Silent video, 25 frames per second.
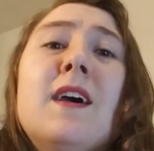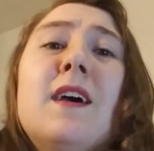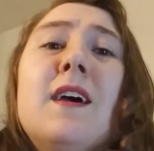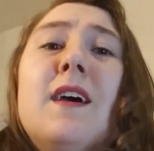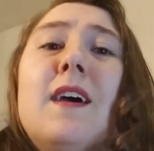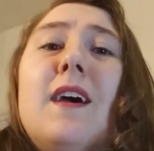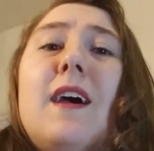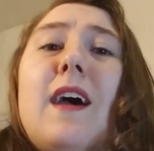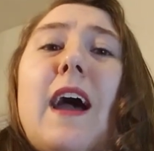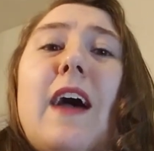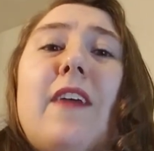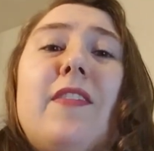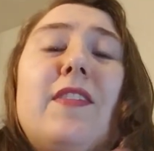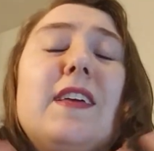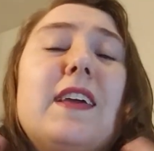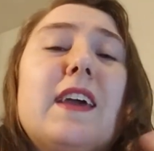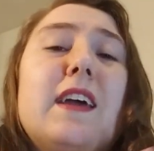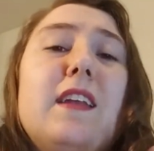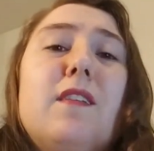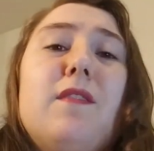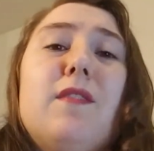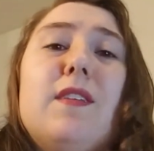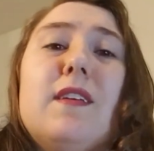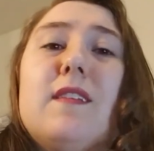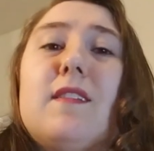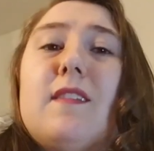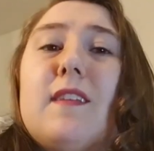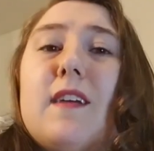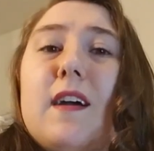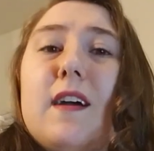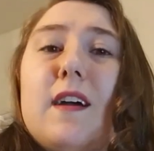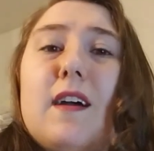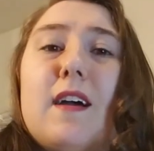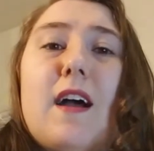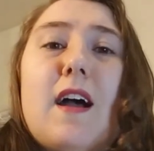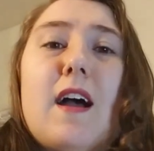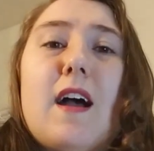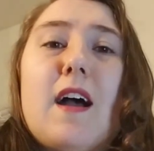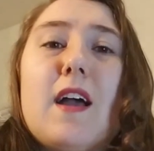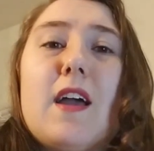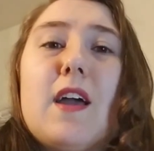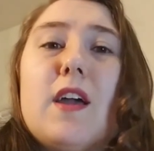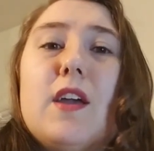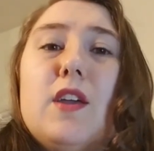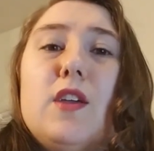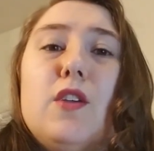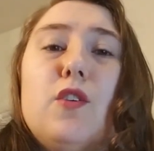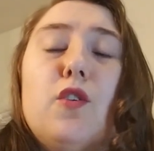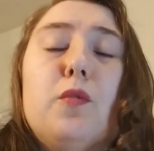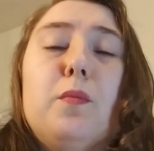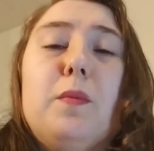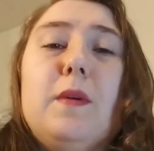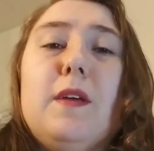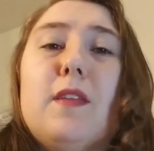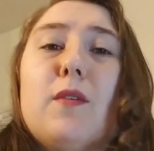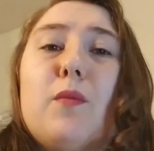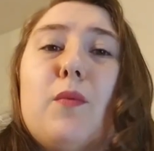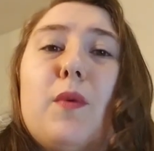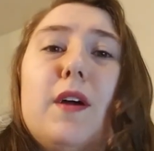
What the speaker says: At the end of this, you'll be the one